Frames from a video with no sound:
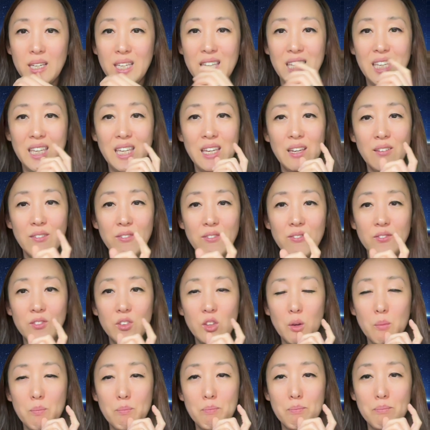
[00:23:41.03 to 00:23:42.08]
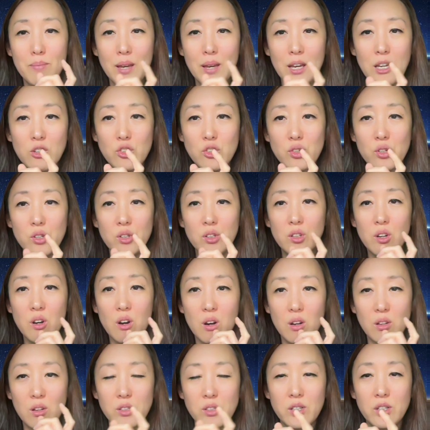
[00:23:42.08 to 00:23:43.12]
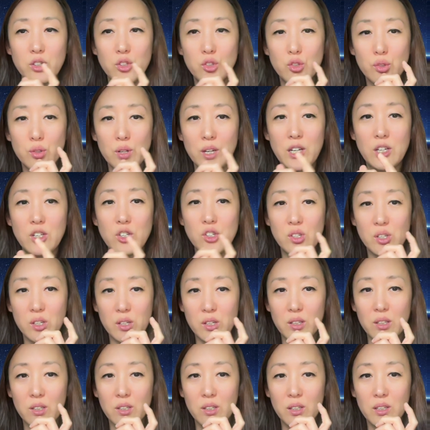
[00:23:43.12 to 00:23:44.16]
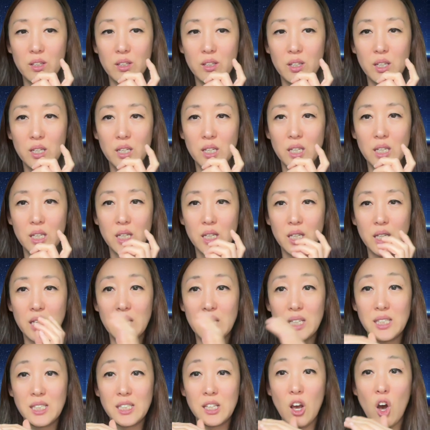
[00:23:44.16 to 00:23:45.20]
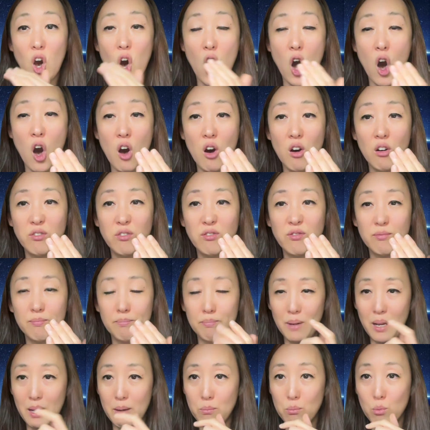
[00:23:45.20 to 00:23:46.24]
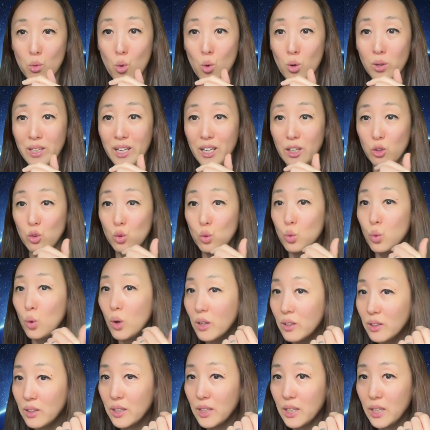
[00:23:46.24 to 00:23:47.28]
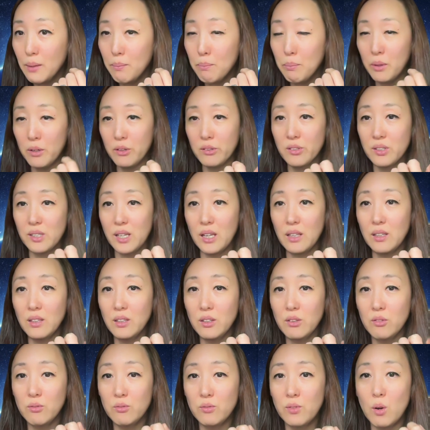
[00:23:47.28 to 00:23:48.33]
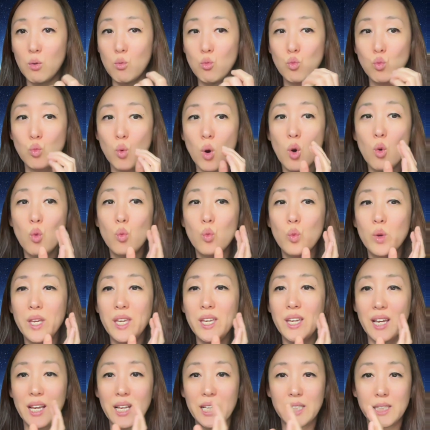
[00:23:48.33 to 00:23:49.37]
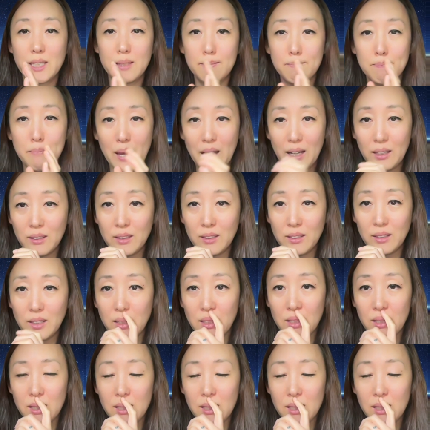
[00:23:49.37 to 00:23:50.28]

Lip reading: If the measured concentration is off by more than 20% from what we expected,